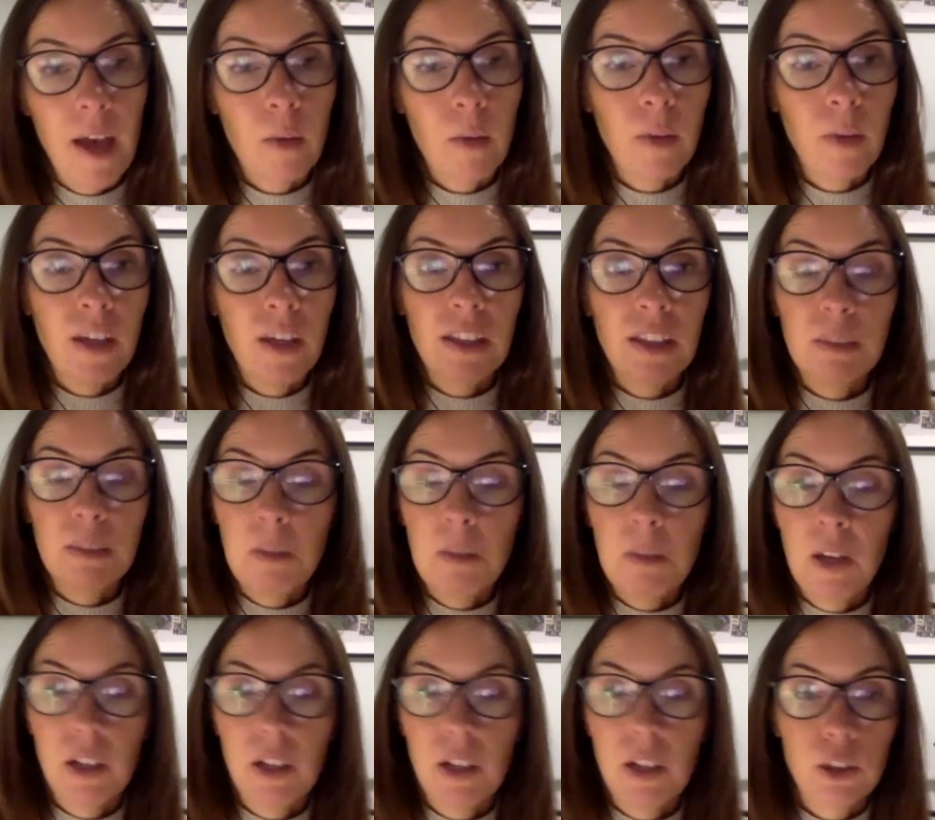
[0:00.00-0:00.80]
Well, it gives
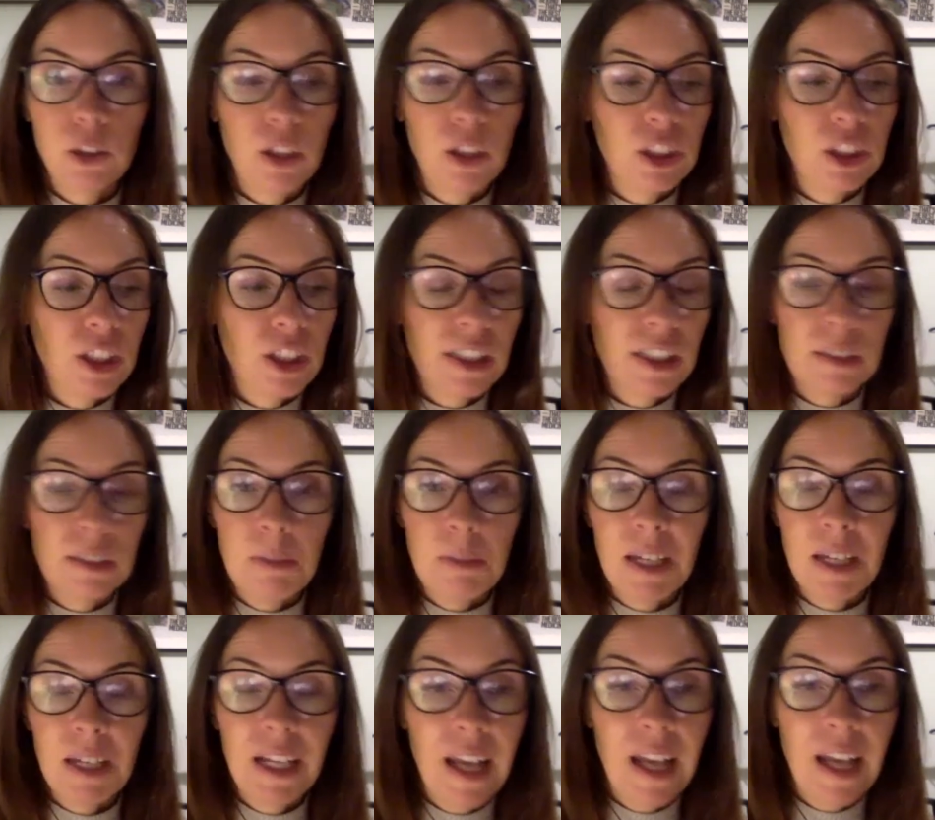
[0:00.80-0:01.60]
me hydration, gives
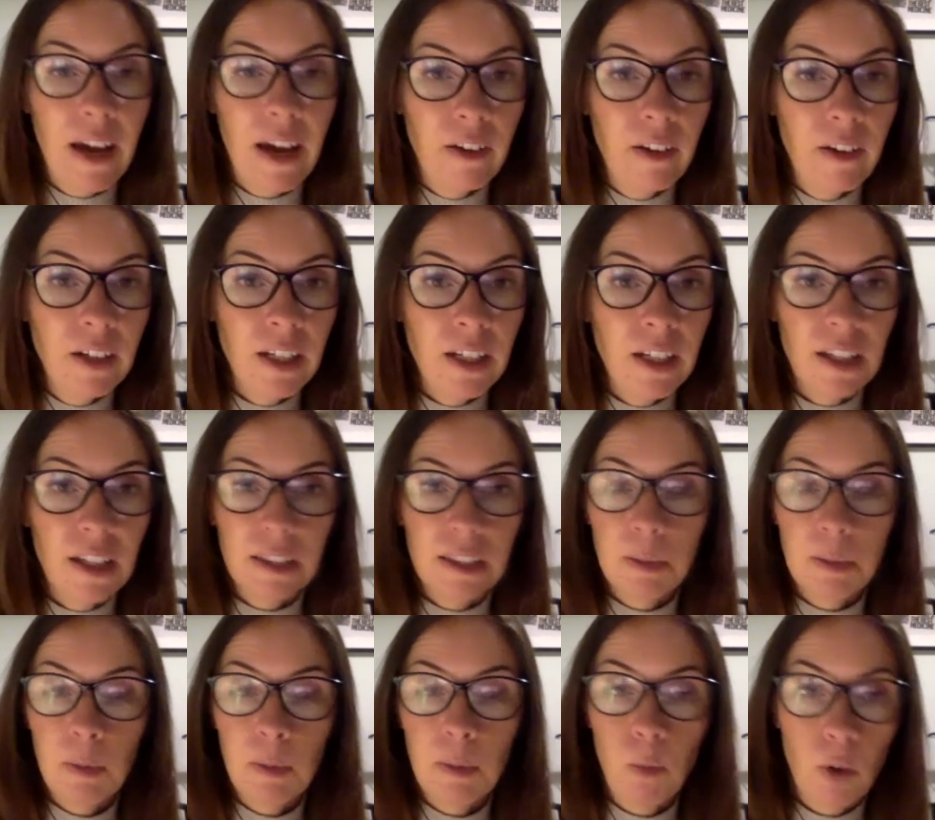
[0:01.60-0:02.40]
me clarity, gives
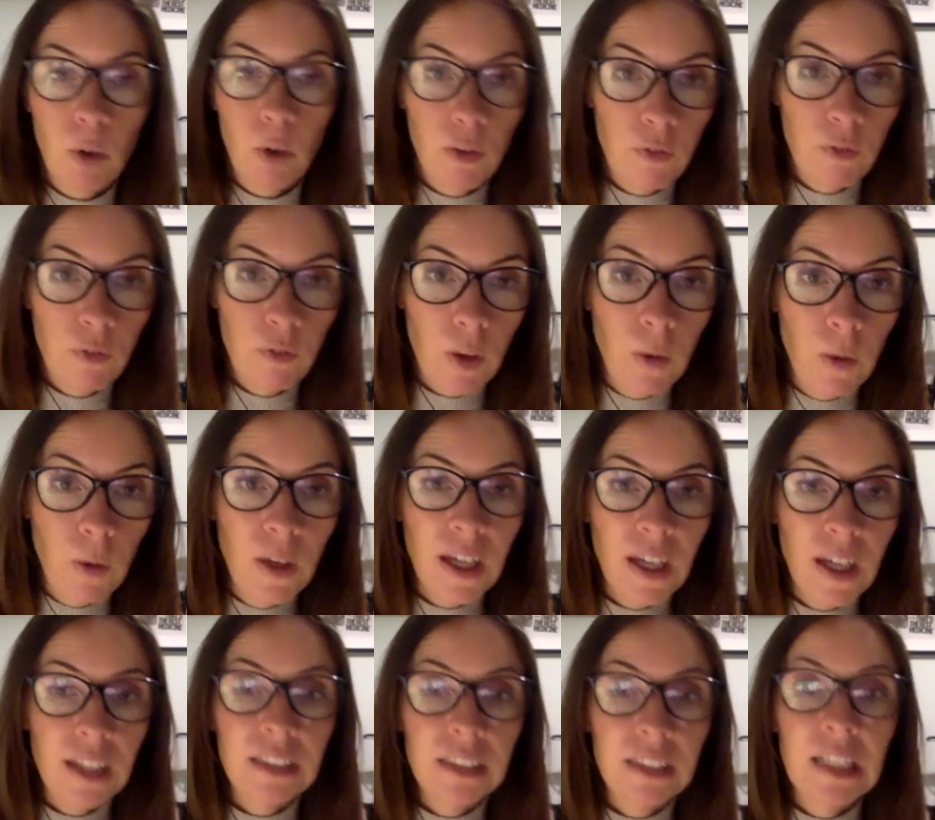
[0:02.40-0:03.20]
me more
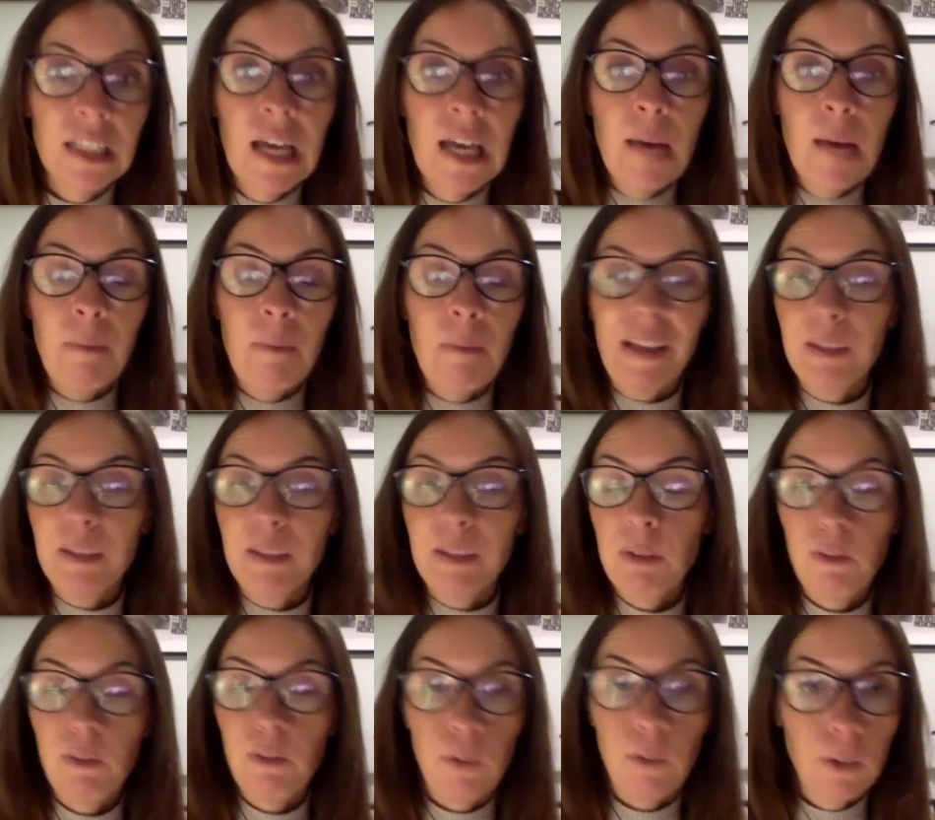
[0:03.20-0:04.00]
focus, makes
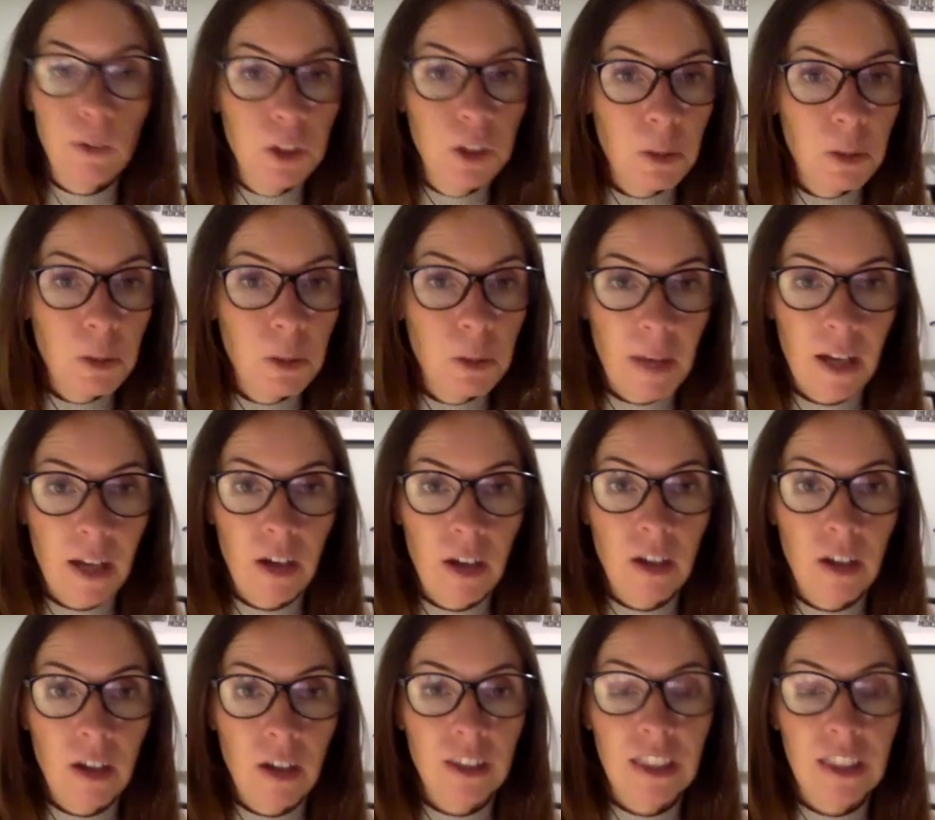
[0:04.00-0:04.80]
me function
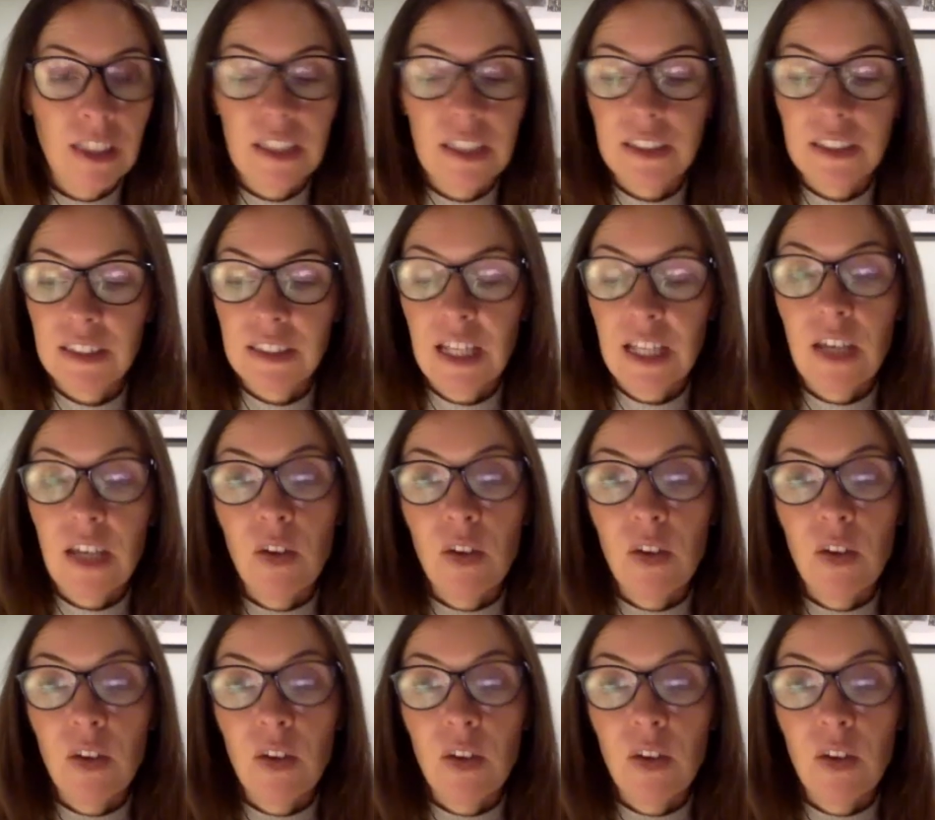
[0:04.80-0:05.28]
better day to day.